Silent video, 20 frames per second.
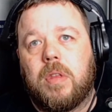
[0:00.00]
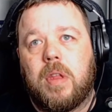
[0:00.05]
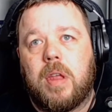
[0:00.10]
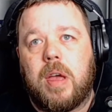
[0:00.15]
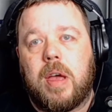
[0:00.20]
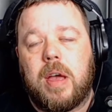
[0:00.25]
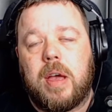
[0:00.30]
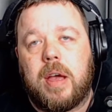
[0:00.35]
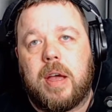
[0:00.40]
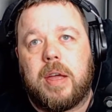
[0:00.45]

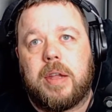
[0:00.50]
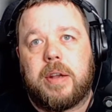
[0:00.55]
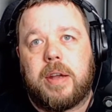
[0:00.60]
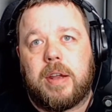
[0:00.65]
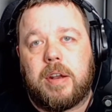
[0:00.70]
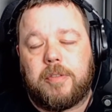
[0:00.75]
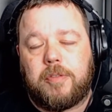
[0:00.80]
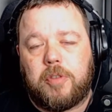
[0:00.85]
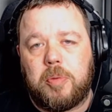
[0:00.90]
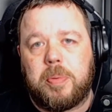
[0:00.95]
and I had a
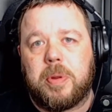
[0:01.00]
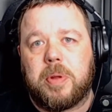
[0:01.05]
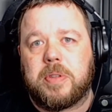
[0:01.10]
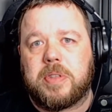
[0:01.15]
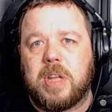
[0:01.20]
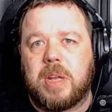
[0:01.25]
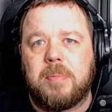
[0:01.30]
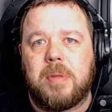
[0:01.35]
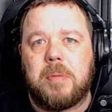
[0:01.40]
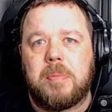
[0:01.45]
few people
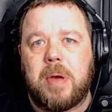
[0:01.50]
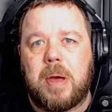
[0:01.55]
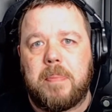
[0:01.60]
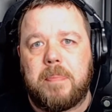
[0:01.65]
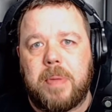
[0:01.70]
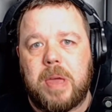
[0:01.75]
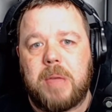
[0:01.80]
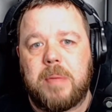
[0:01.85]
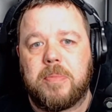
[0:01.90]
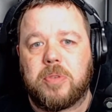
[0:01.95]
telling me about
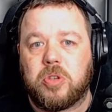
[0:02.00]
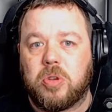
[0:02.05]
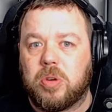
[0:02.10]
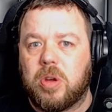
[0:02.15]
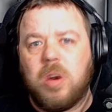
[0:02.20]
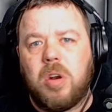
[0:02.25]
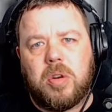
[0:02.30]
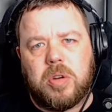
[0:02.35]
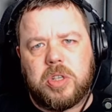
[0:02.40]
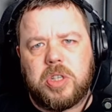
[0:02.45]
Beam, so I go,
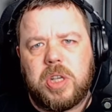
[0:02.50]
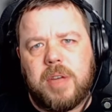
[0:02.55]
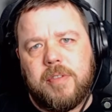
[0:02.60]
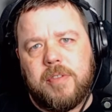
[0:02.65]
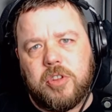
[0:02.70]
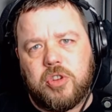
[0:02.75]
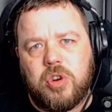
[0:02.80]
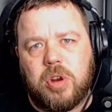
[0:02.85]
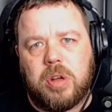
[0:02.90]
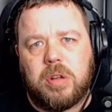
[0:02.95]
oh, you should give it a
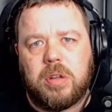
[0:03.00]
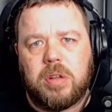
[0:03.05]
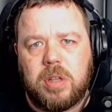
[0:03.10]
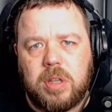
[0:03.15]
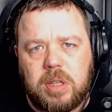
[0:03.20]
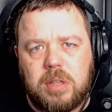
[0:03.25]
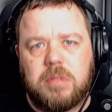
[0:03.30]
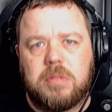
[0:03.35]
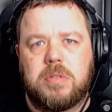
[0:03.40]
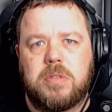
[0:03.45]
try,
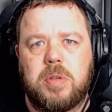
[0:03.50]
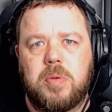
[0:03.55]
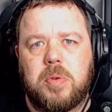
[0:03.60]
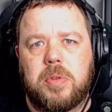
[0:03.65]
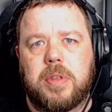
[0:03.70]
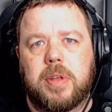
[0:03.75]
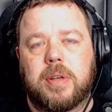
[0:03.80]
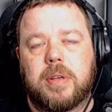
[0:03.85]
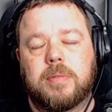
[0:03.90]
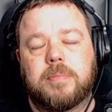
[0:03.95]
see what you think.